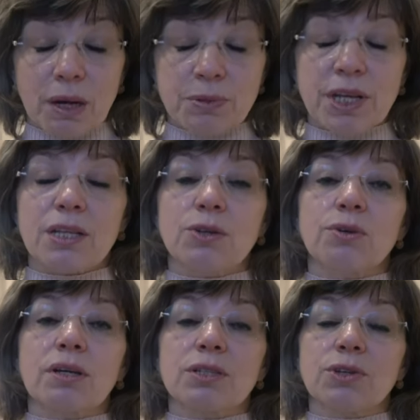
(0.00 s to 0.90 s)
obtain your
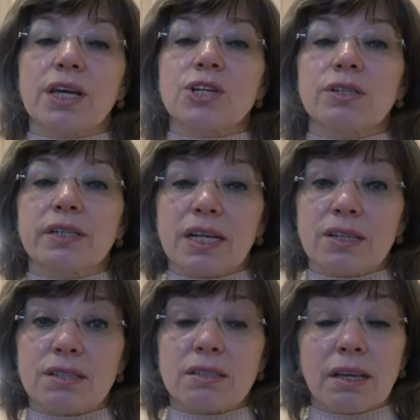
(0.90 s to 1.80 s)
educational
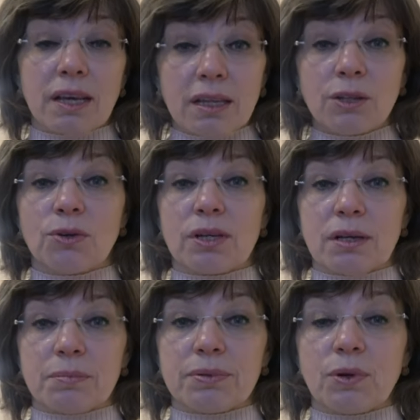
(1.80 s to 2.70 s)
credits in your
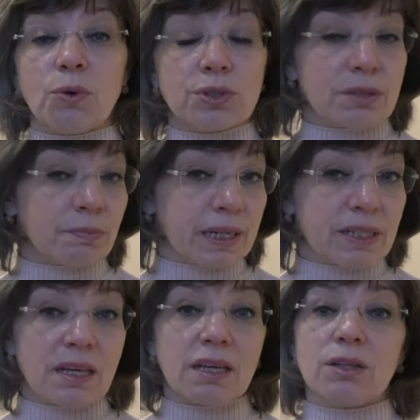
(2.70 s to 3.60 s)
club or by
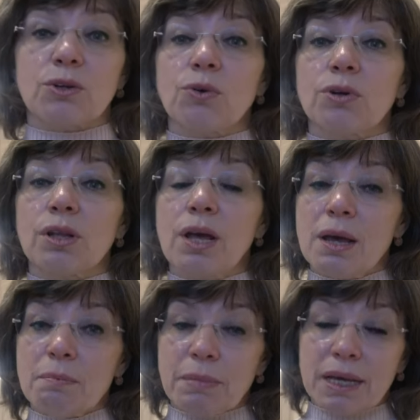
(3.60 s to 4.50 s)
taking a role,
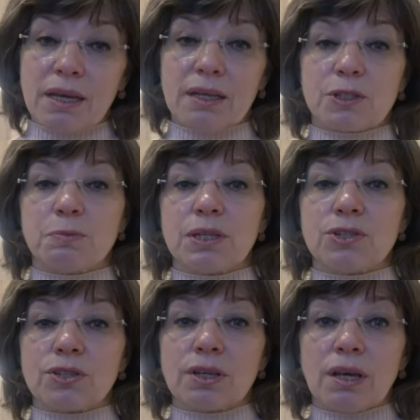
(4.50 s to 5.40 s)
making a
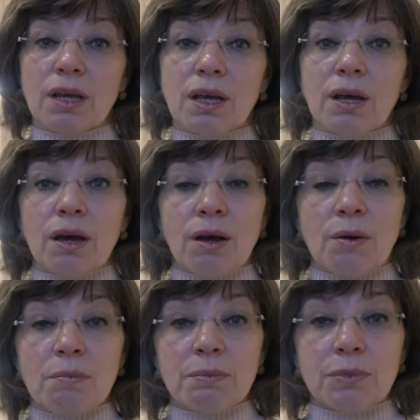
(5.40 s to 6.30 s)
speech.
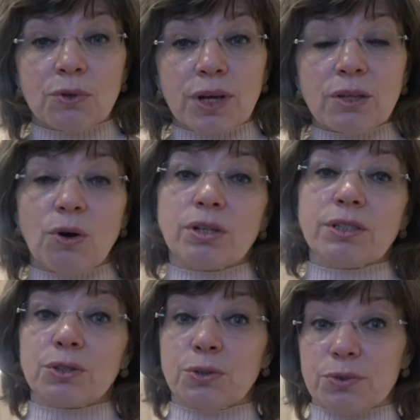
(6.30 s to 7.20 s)
You can
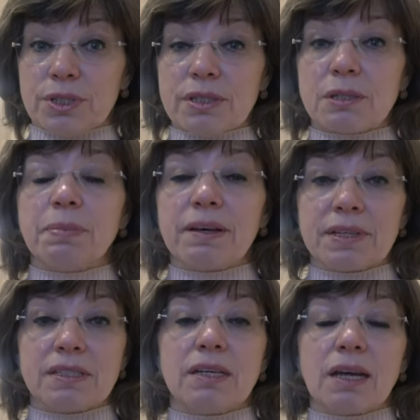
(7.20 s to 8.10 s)
also do this by
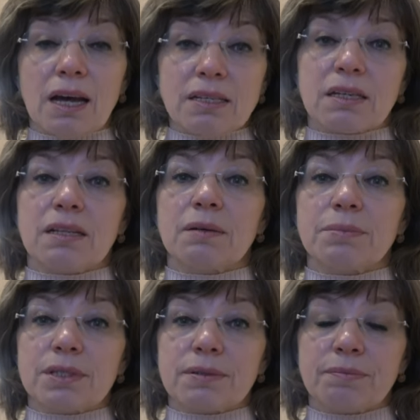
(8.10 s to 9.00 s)
visiting other
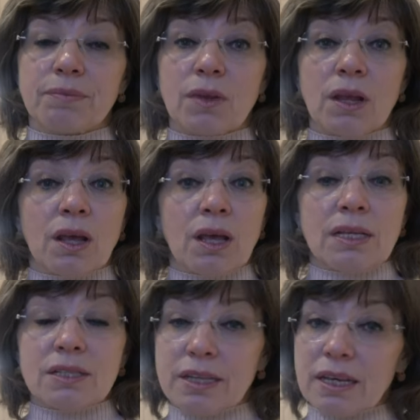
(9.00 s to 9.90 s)
clubs.
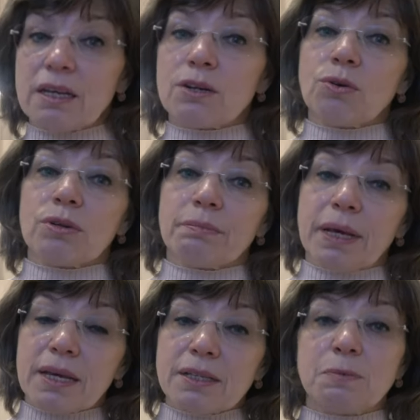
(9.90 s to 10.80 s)
Take a role,
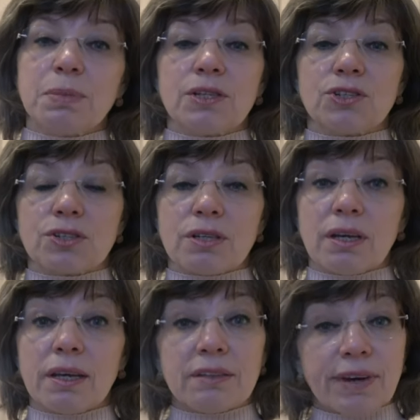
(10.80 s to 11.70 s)
make a speech,
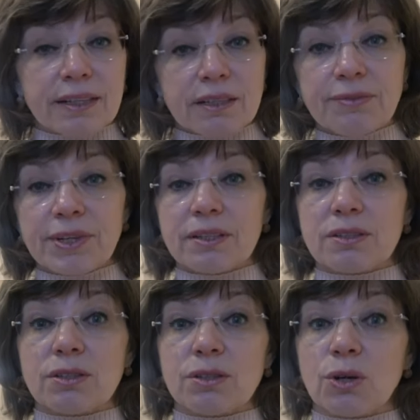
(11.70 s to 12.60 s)
invite a friend,
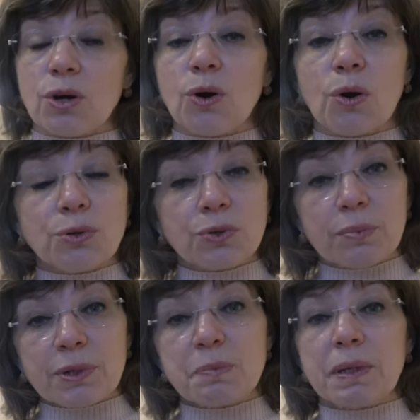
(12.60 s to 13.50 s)
go to
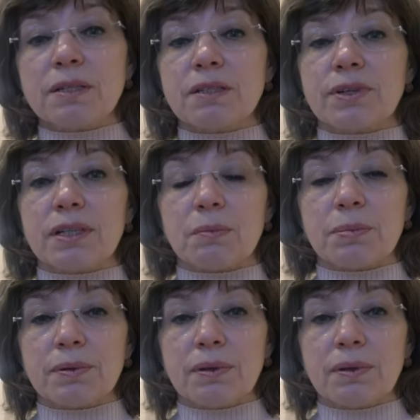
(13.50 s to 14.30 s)
a prospective club,